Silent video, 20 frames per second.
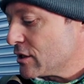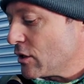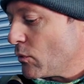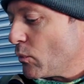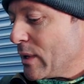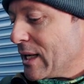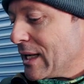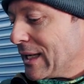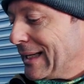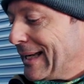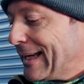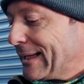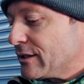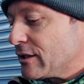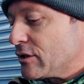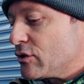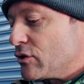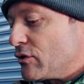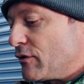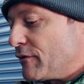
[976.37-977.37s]
So we
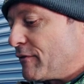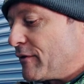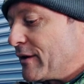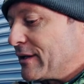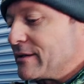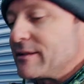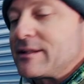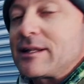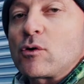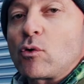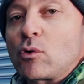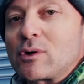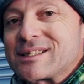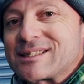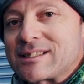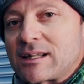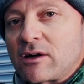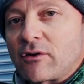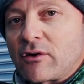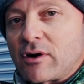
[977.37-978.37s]
elected to fit the
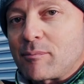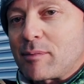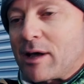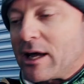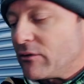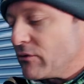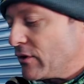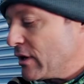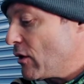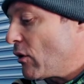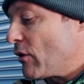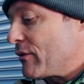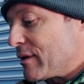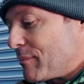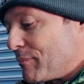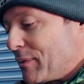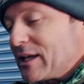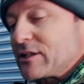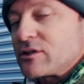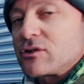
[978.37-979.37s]
auxiliary battery on
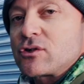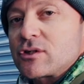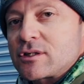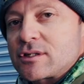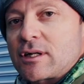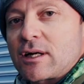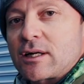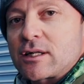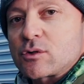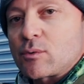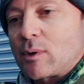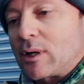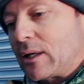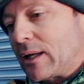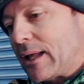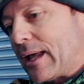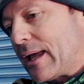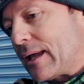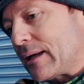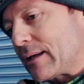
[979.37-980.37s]
the passenger side as
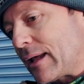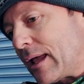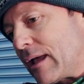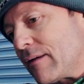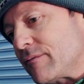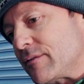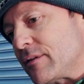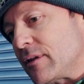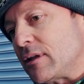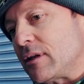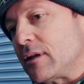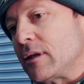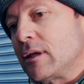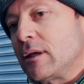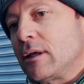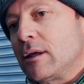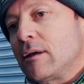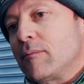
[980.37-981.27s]
well, and have the